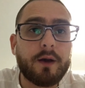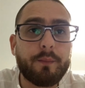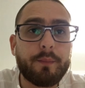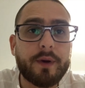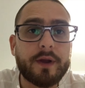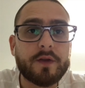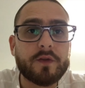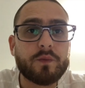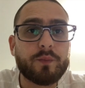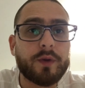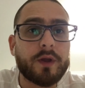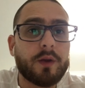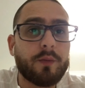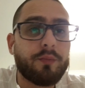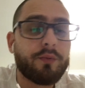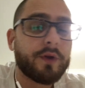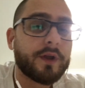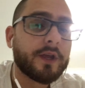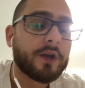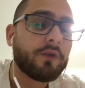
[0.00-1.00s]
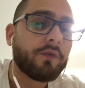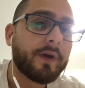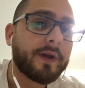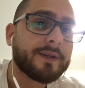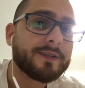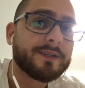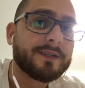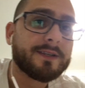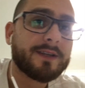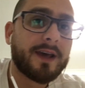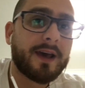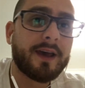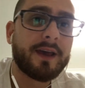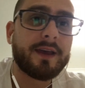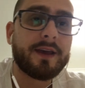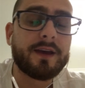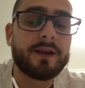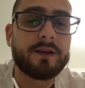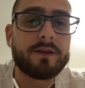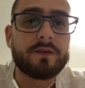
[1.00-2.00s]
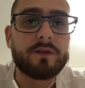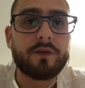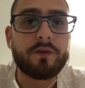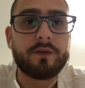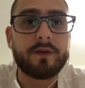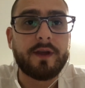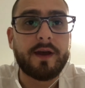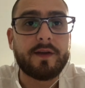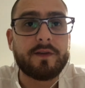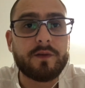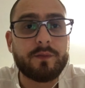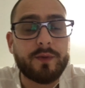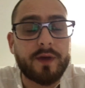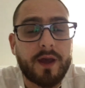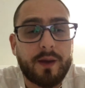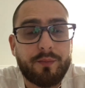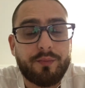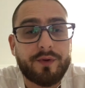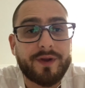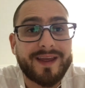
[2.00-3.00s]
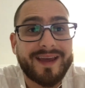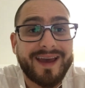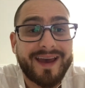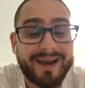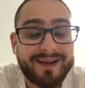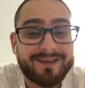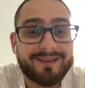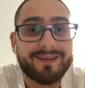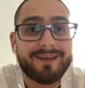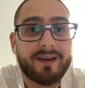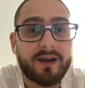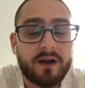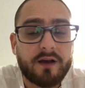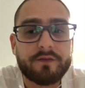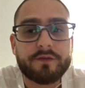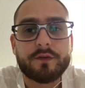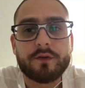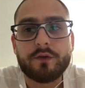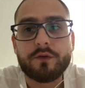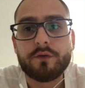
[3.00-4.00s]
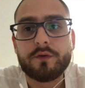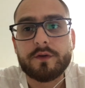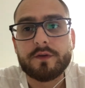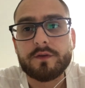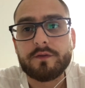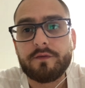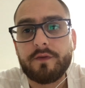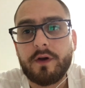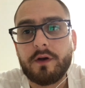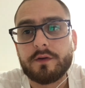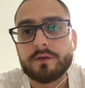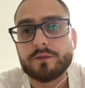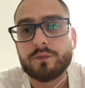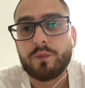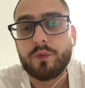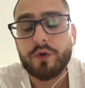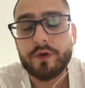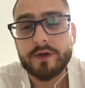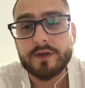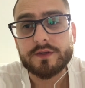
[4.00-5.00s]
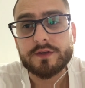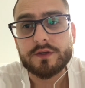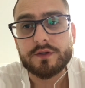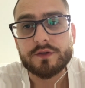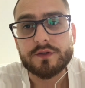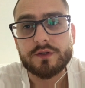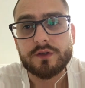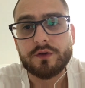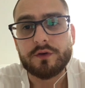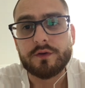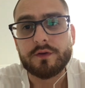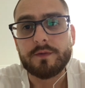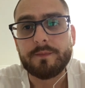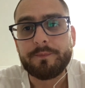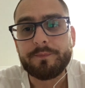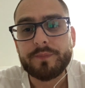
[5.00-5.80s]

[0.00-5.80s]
but it's been a pretty crazy day and turned out to be a pretty hectic afternoon as far as work is concerned.